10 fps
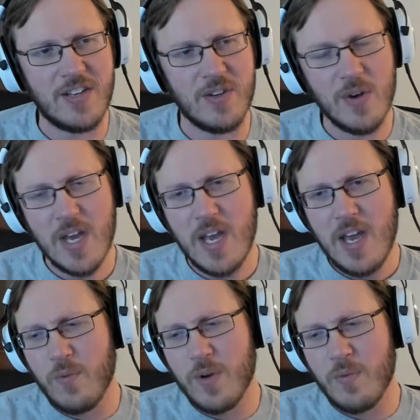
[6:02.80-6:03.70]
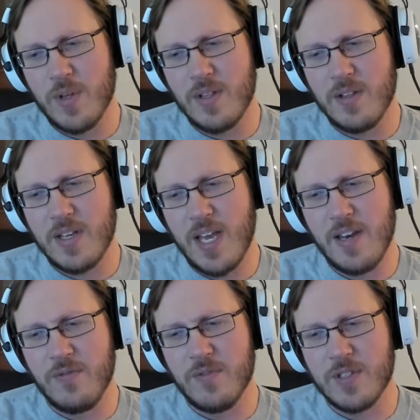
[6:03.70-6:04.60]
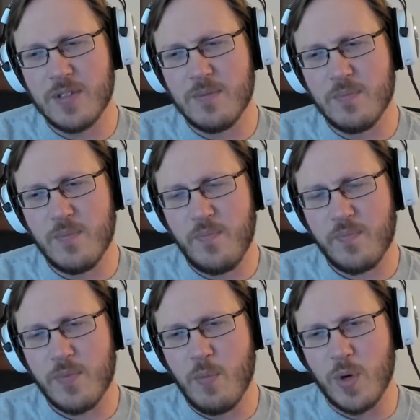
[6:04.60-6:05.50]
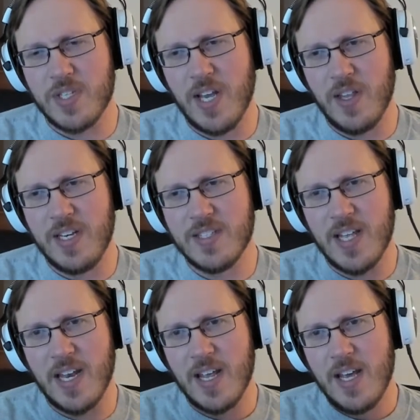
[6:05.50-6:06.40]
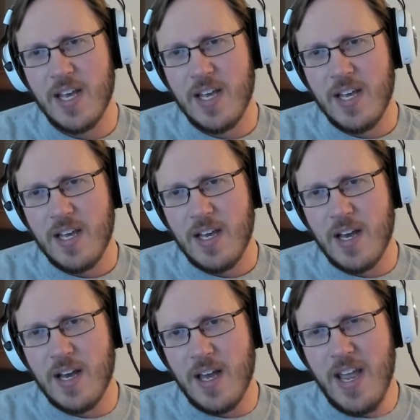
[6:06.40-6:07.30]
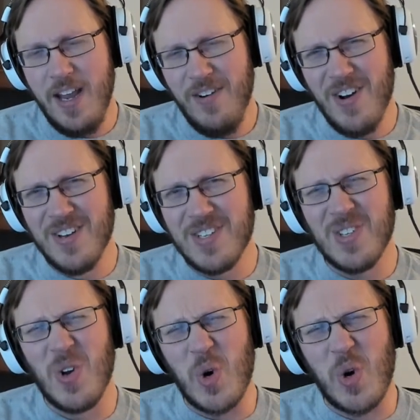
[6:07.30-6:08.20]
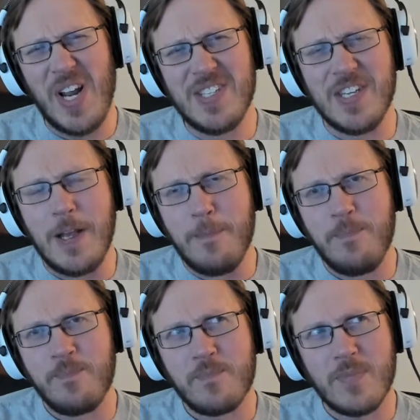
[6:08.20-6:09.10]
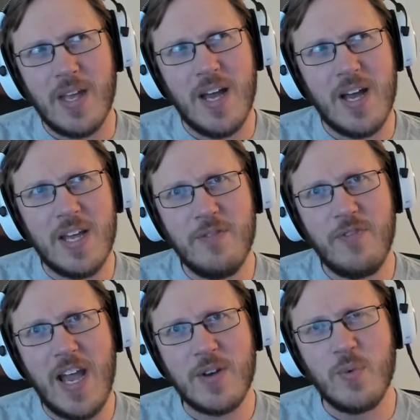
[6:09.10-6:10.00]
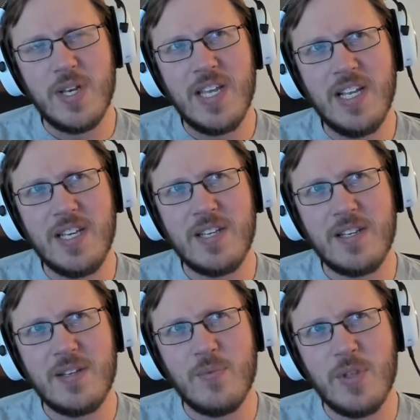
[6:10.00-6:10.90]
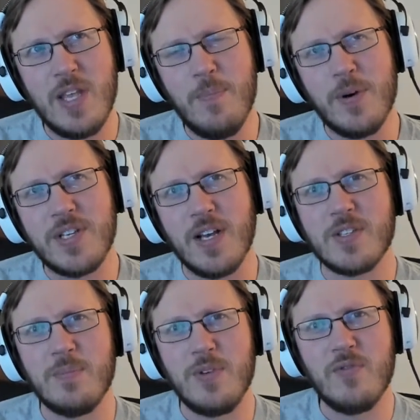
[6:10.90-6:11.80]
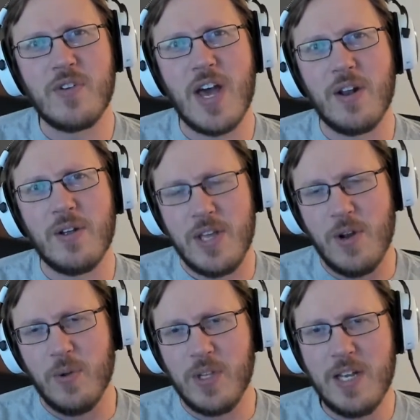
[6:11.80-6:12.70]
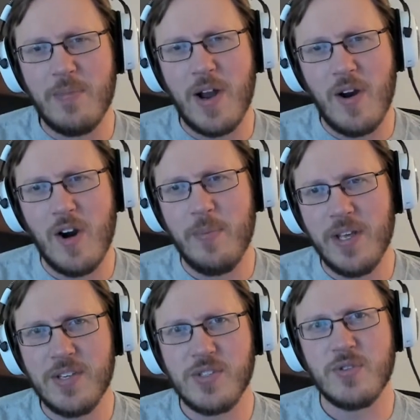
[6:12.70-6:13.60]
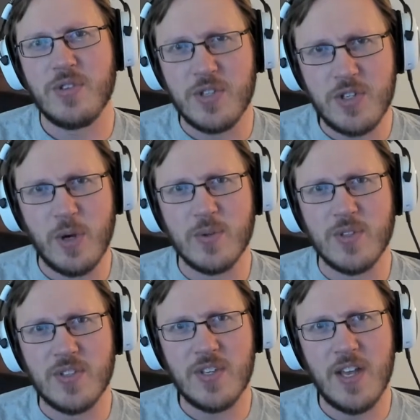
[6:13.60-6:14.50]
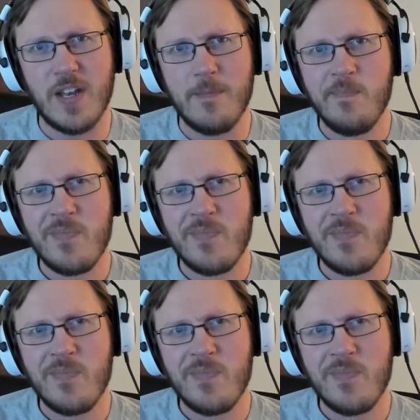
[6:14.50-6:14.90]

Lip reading: to. What kind of is more telling is that Angron is a little crazy. In fact, when the Emperor tells him, you've got to lead my army because you're this chosen son,